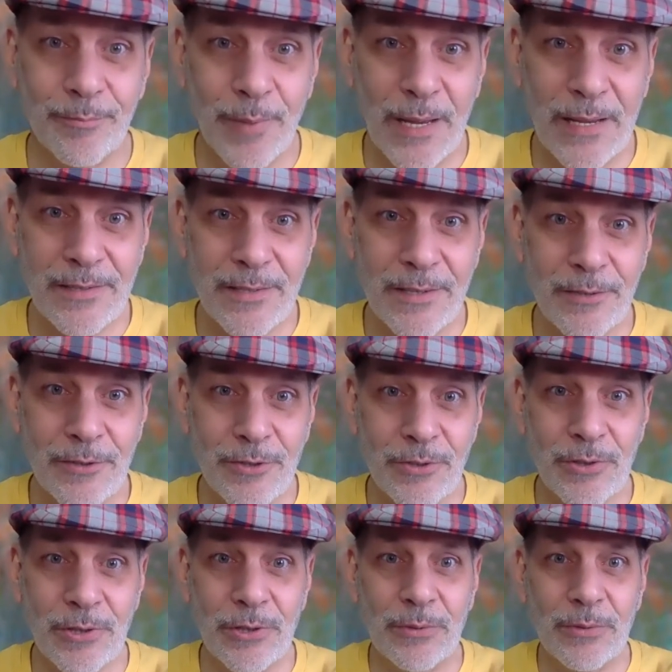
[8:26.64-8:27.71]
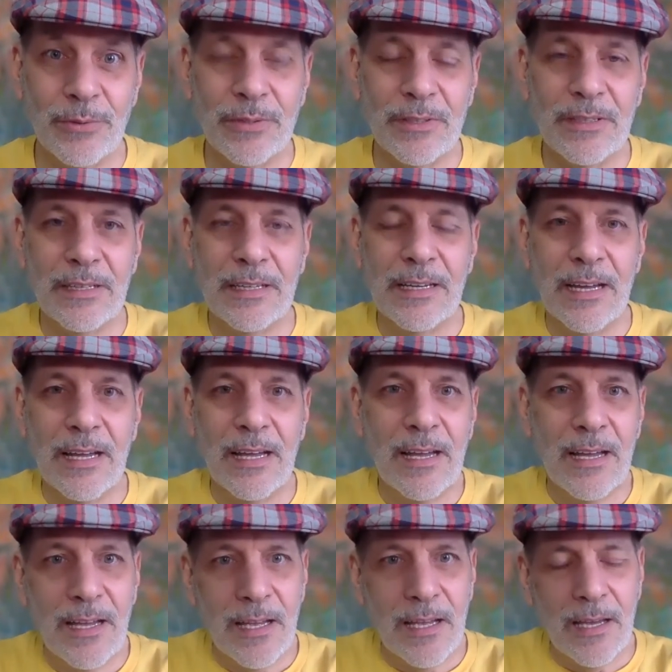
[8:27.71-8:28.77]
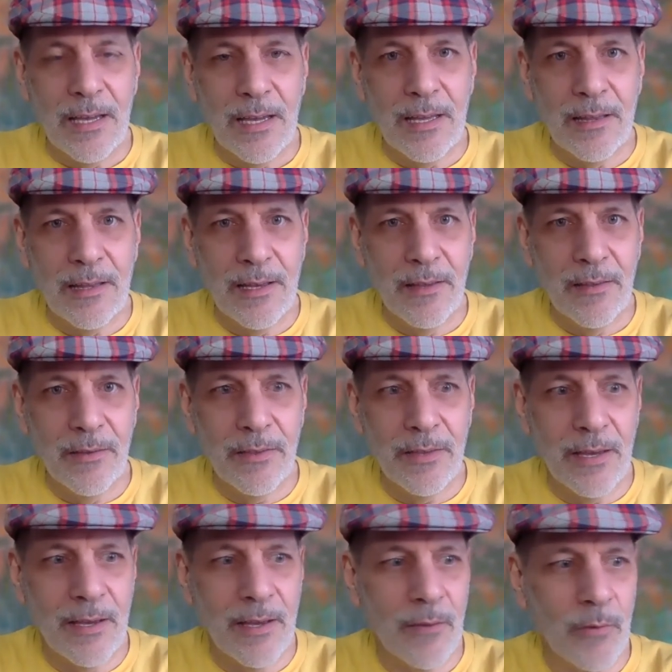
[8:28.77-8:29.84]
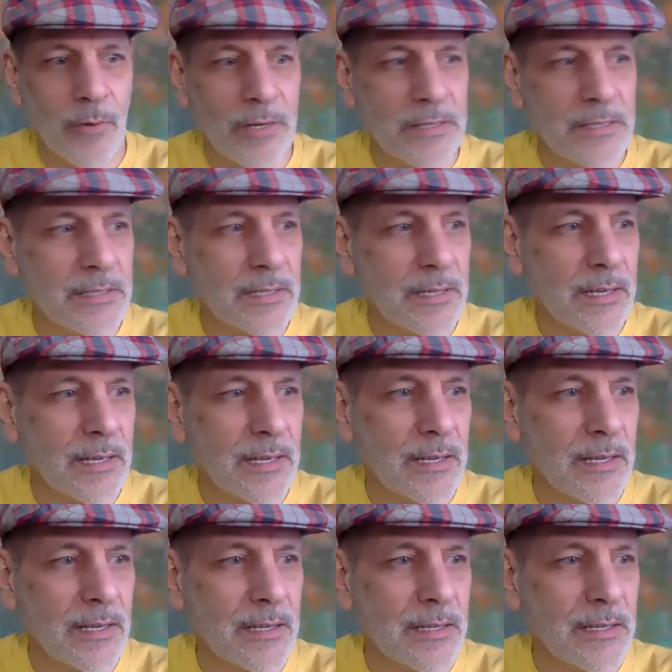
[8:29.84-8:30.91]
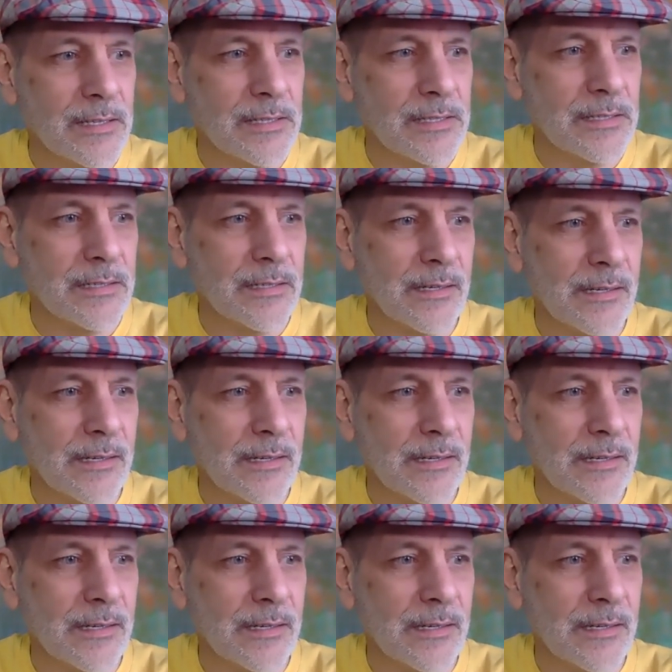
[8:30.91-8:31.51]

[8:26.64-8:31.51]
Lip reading: blessings to you. And the other thing I want to say is,